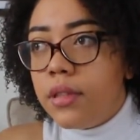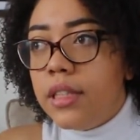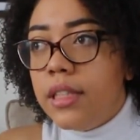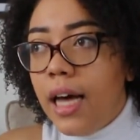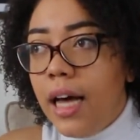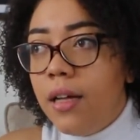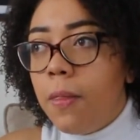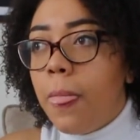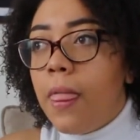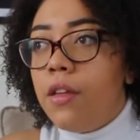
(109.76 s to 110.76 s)
Yeah.
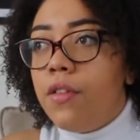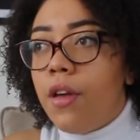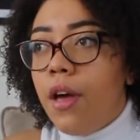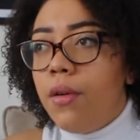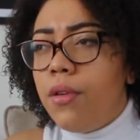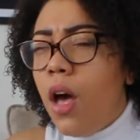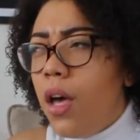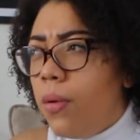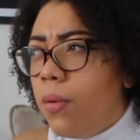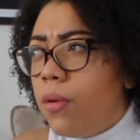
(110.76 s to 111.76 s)
So no,
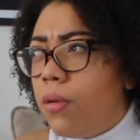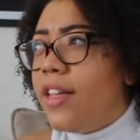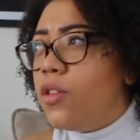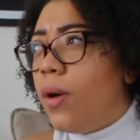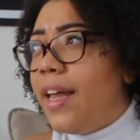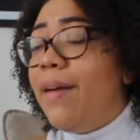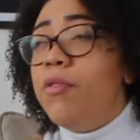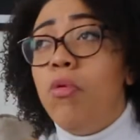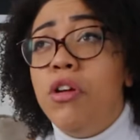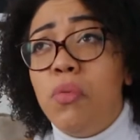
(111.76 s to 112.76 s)
2020. He was
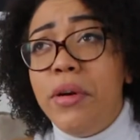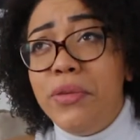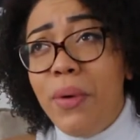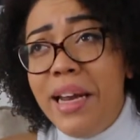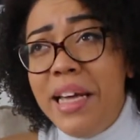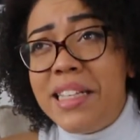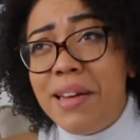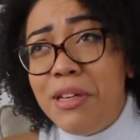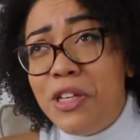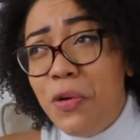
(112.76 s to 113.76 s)
born in 2020. He's
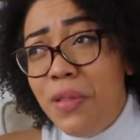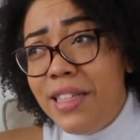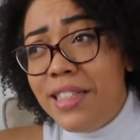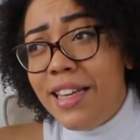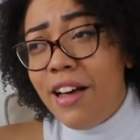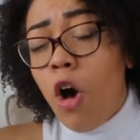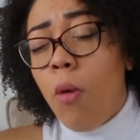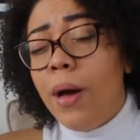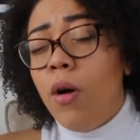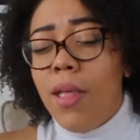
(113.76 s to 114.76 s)
gonna be 2 this year. Oh
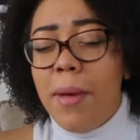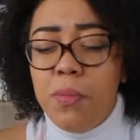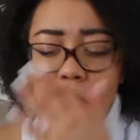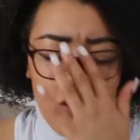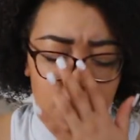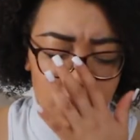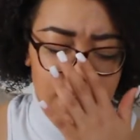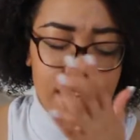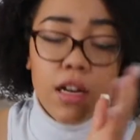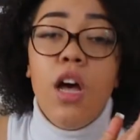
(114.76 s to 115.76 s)
my God, that makes me so
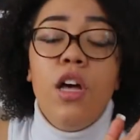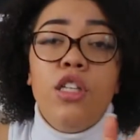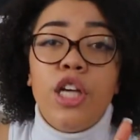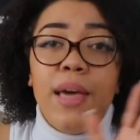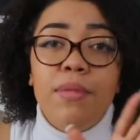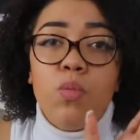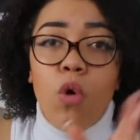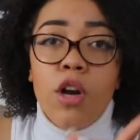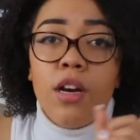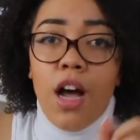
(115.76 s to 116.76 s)
sad. So he was
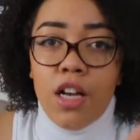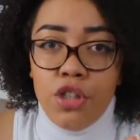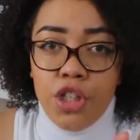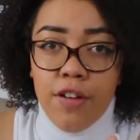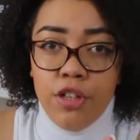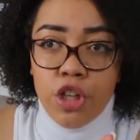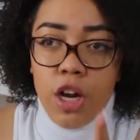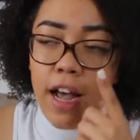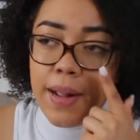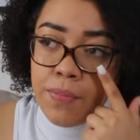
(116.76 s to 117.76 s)
1 last year in
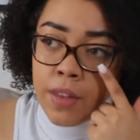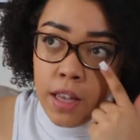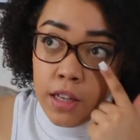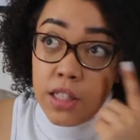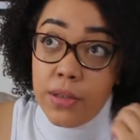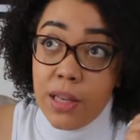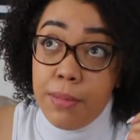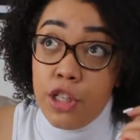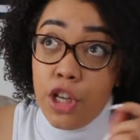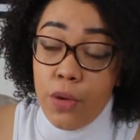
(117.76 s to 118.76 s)
July. So he's gonna
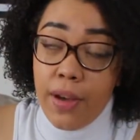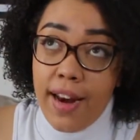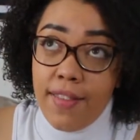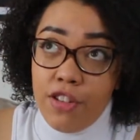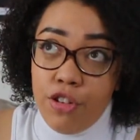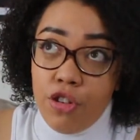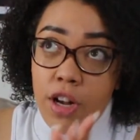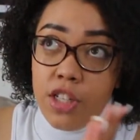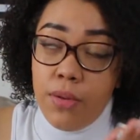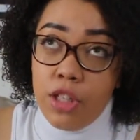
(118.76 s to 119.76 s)
be 2 again in this year in July.
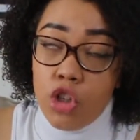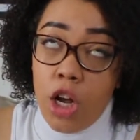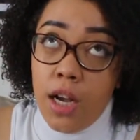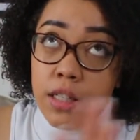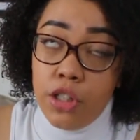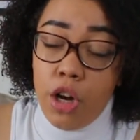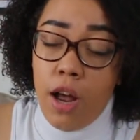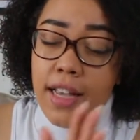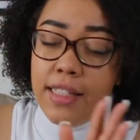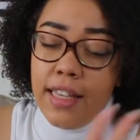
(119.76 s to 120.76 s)
So he's July to
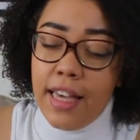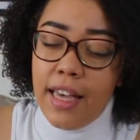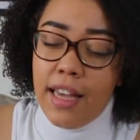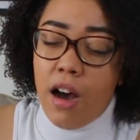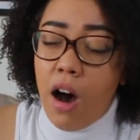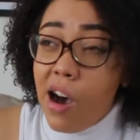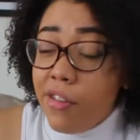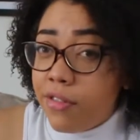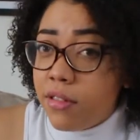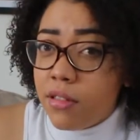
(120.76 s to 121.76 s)
July, he's a year and a
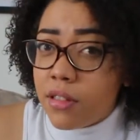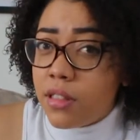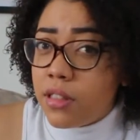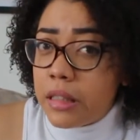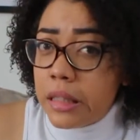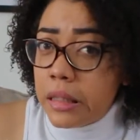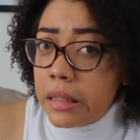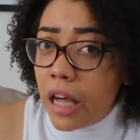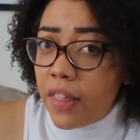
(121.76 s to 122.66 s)
half, I